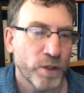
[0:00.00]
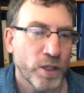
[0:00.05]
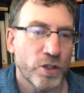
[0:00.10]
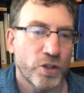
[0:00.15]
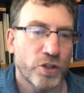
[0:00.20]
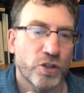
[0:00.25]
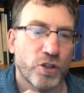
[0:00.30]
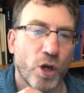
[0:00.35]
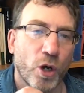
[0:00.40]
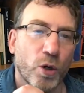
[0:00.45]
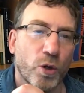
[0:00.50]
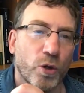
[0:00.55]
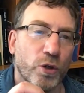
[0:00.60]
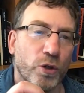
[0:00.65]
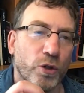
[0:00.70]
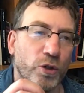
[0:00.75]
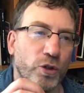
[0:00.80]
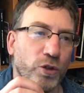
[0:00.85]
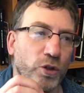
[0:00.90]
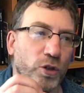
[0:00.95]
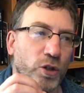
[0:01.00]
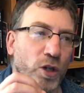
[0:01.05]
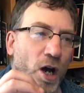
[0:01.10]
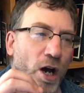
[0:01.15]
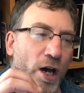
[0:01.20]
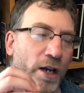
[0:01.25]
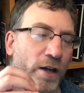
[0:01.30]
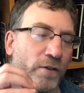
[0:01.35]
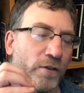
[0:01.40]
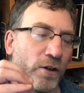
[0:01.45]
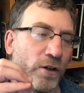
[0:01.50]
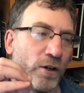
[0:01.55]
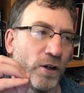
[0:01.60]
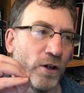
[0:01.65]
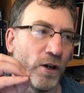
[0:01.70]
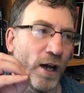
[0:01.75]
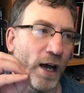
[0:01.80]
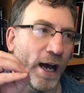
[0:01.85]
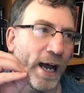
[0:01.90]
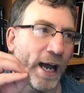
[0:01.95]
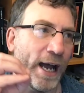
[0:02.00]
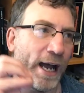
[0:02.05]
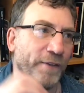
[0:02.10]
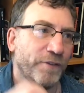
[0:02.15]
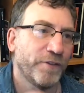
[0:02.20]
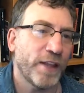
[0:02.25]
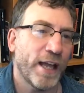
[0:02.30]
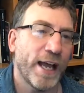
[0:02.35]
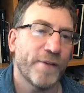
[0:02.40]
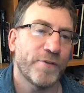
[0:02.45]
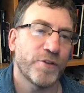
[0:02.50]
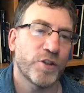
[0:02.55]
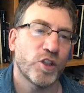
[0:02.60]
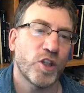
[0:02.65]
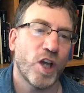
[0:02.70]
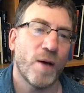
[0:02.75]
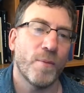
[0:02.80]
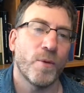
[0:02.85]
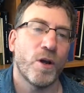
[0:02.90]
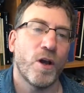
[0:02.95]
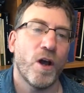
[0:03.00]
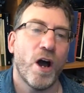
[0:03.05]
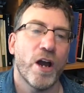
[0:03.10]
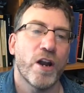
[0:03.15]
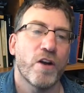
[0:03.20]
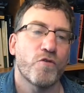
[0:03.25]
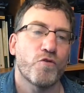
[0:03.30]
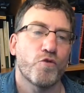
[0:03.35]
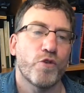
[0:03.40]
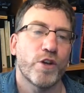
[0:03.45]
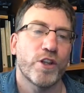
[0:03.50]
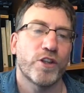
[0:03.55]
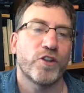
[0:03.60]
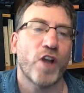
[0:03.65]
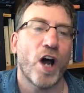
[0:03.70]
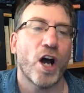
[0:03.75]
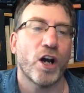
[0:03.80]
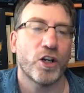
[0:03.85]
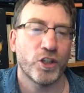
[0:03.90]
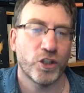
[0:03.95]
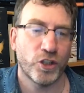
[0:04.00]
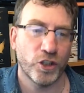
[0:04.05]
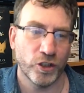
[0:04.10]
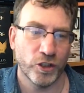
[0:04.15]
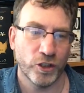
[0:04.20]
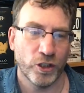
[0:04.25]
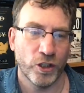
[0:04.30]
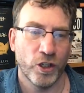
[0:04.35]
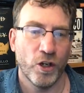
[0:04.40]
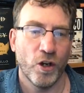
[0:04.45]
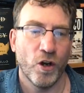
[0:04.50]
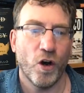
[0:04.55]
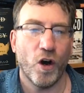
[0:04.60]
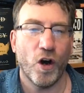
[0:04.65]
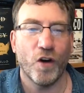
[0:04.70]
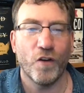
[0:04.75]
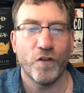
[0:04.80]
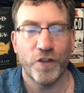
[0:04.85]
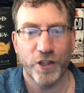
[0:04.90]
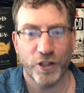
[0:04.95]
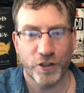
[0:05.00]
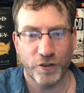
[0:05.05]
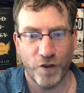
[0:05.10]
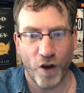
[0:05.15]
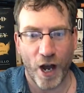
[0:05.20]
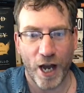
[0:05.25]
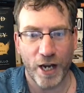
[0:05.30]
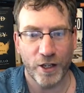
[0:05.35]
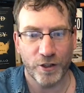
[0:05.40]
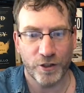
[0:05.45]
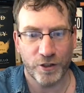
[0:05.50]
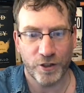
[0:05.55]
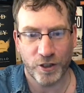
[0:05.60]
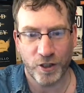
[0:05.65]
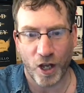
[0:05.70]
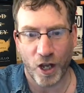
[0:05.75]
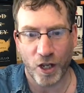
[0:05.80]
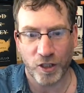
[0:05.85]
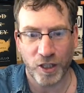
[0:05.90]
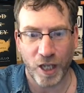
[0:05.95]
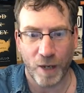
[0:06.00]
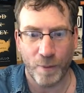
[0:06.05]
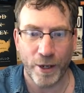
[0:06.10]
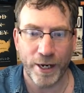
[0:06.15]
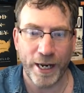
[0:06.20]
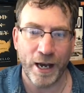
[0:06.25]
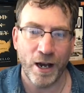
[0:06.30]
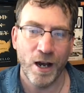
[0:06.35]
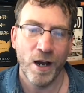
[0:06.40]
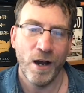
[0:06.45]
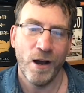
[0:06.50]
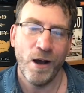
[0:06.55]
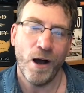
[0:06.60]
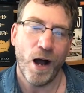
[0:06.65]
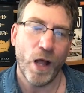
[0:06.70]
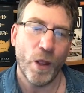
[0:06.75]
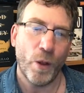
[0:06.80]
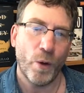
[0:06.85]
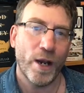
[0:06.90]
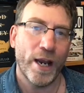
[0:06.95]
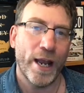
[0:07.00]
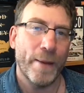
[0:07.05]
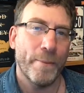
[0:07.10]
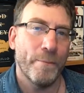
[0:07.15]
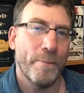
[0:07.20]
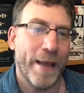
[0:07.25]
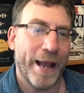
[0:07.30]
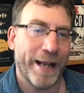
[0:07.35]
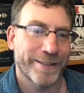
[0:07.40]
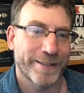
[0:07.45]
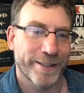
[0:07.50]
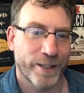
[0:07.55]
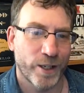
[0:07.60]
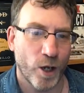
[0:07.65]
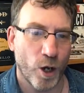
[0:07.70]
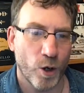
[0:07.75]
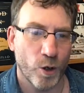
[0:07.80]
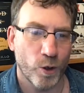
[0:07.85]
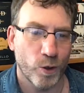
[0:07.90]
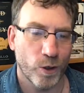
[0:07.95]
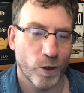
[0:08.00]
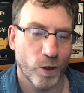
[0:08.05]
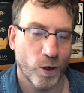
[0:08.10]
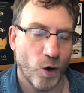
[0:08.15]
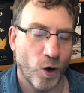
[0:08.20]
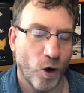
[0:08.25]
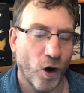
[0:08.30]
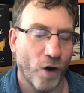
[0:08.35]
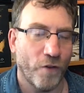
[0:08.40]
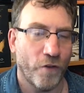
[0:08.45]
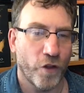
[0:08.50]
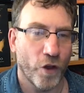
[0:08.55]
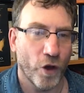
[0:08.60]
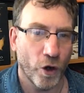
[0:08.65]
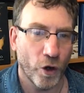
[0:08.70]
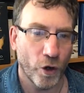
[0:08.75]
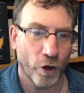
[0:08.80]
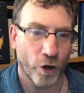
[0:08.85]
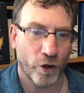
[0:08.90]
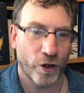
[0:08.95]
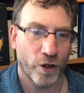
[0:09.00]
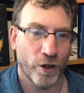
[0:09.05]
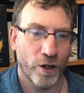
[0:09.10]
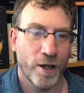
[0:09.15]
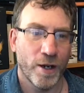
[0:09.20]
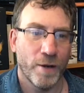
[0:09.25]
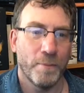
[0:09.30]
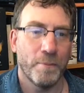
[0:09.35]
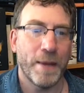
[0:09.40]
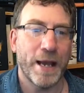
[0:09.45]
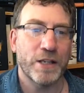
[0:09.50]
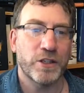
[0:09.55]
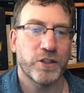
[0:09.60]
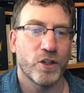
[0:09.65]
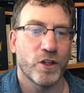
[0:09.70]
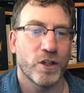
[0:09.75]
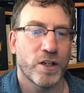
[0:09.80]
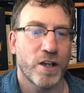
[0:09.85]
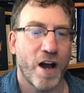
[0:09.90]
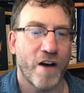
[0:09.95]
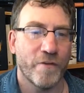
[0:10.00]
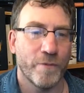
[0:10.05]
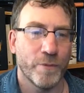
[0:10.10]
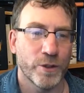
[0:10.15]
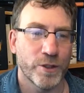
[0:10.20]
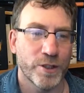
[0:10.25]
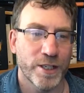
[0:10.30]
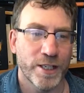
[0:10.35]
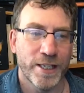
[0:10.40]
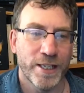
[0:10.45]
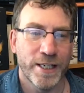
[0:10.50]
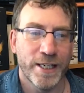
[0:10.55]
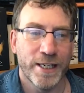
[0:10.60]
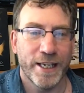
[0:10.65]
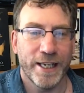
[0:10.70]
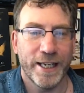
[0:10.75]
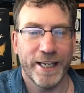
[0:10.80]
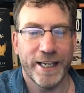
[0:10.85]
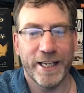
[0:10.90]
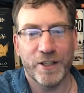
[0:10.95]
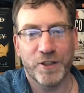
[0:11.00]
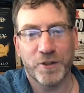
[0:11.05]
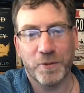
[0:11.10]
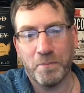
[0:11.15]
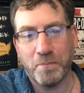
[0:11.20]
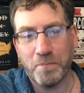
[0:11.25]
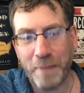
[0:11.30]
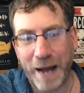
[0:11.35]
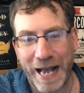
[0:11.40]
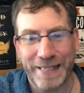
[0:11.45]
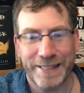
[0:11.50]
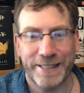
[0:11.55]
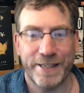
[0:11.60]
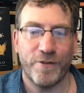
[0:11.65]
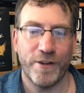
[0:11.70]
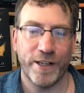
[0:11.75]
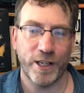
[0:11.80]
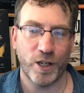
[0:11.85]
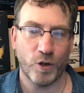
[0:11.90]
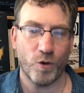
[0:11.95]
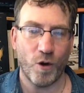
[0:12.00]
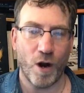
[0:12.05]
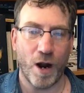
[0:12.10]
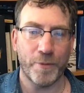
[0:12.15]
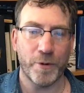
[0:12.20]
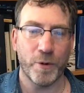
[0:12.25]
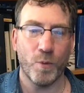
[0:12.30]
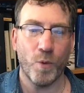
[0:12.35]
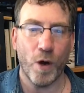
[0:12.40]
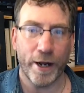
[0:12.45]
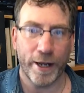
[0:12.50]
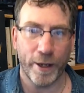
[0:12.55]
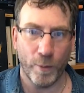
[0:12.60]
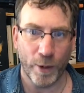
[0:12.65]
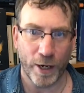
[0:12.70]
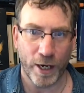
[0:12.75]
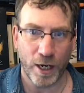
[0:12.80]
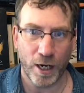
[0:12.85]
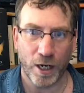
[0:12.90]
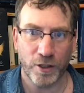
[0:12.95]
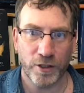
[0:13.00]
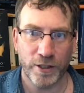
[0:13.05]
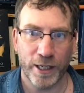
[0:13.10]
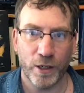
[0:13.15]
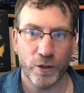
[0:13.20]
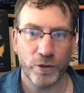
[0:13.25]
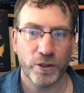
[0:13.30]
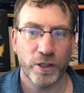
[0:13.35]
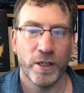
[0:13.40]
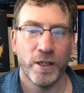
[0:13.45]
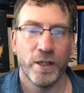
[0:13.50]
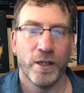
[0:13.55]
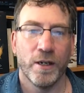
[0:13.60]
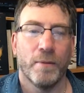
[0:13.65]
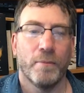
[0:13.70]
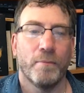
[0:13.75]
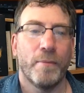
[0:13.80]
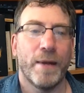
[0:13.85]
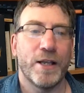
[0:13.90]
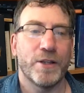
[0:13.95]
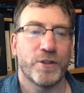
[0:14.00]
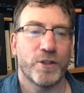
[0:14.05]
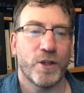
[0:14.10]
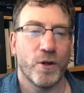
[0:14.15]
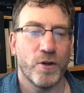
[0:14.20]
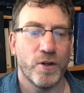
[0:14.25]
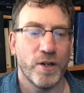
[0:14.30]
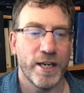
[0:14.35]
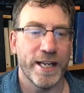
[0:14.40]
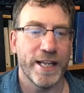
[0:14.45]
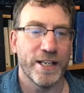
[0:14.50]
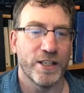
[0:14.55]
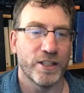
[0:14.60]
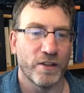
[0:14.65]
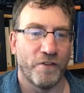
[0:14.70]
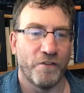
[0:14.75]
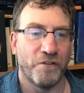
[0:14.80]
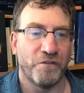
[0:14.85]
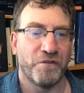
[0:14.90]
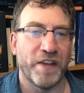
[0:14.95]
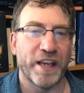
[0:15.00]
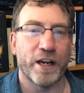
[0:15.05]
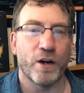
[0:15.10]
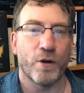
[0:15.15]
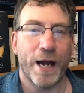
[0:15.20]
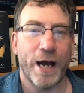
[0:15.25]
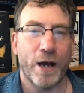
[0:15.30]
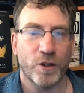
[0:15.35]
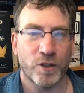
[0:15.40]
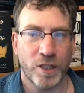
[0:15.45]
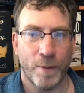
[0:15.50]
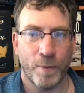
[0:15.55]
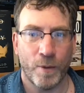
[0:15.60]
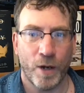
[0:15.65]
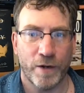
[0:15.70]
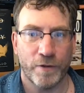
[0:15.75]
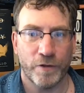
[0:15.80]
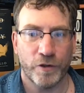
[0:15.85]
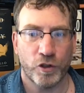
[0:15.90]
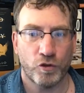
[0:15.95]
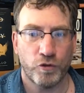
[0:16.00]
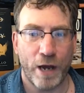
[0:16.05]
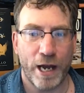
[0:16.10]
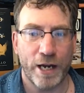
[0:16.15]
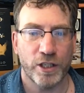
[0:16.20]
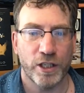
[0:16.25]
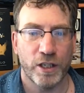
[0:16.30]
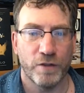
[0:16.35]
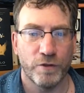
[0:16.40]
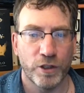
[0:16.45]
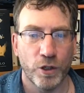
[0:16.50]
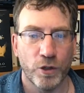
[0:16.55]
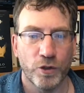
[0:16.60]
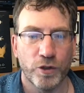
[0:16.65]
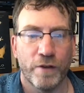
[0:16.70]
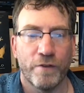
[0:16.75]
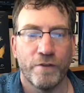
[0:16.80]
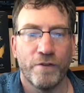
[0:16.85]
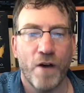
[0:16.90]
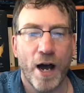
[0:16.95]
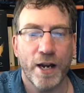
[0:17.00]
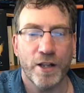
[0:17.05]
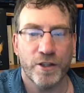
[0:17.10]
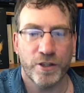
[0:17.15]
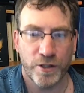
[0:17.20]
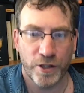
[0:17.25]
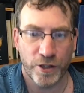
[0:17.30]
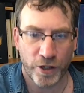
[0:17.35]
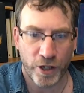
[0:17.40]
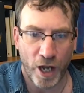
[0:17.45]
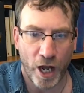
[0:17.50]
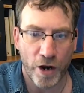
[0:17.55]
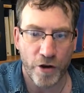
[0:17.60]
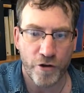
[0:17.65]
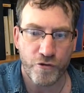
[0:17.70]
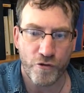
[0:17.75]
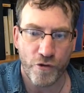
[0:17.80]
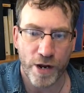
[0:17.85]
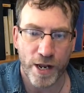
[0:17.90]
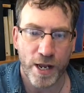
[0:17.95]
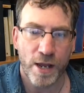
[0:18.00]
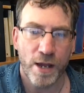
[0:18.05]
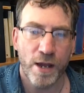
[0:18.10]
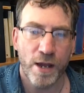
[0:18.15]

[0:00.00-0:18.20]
So you kind of have to have some kind of reduction of this violence to start somewhere. Now, I don't want to let Mexico off the hook. Mexican government is massively corrupt and working with cartels. Mexico needs to figure out some kind of strategy of reducing violence in this country.